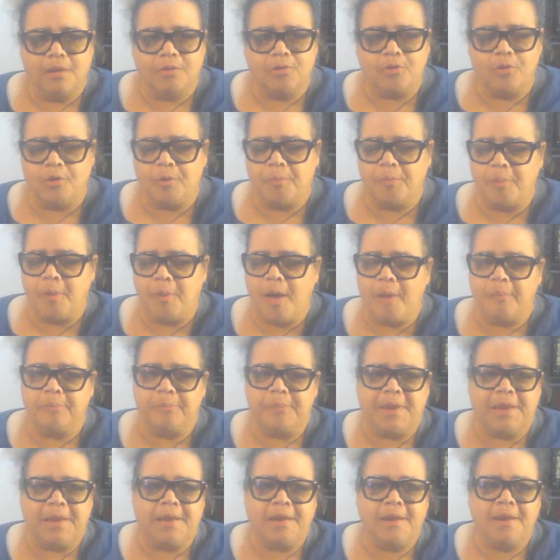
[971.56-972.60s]
sort of
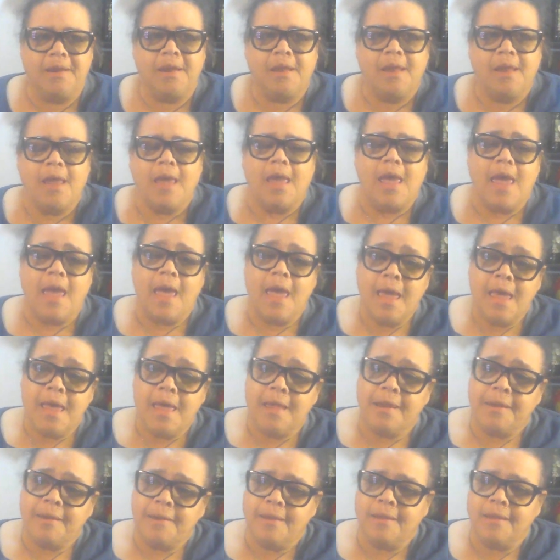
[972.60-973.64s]
pop in
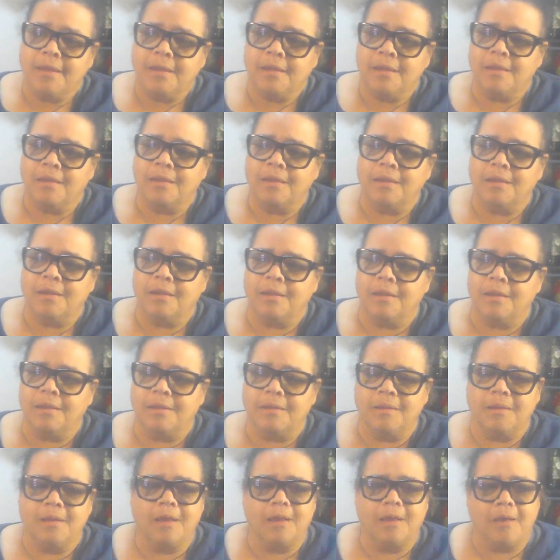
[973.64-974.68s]
and
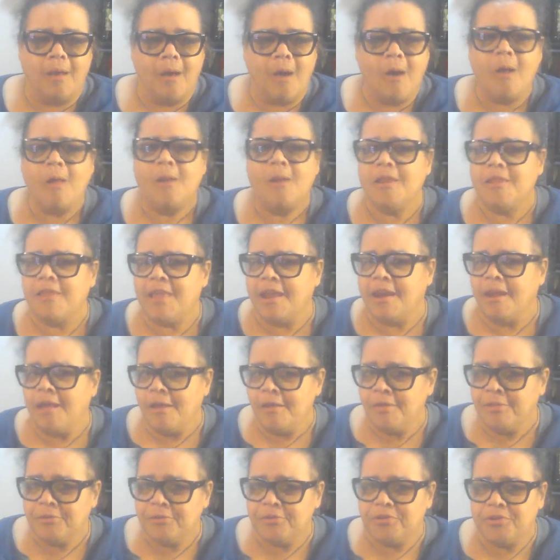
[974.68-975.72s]
all of that
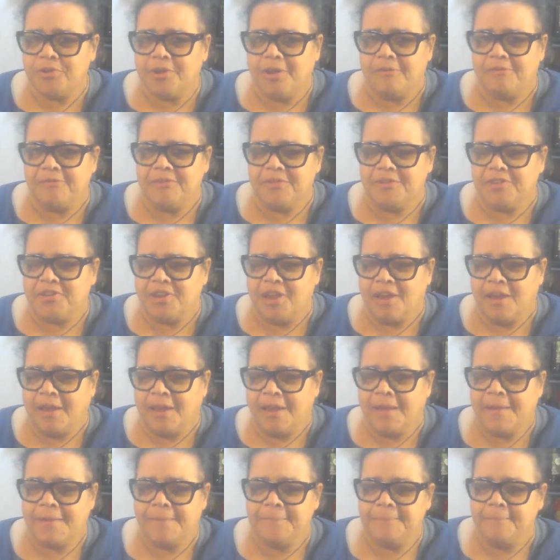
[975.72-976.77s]
other stuff
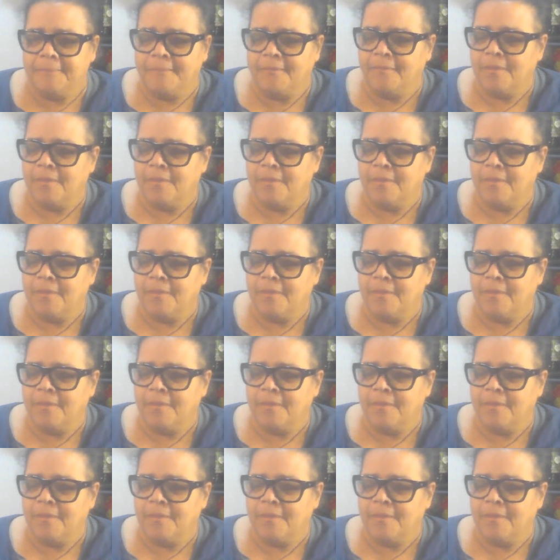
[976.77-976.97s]
aside,